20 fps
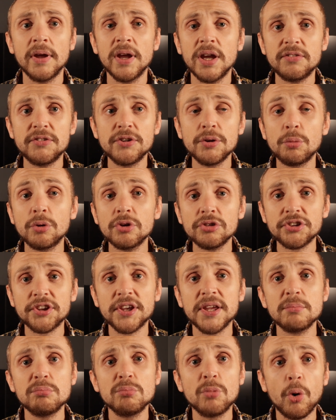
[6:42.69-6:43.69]
If you want to
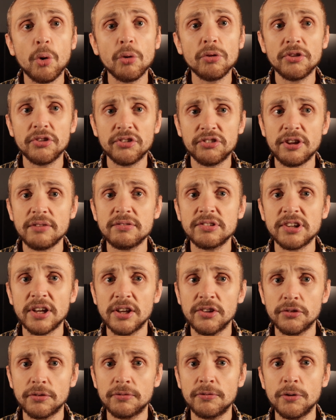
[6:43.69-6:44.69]
keep more than 7 days of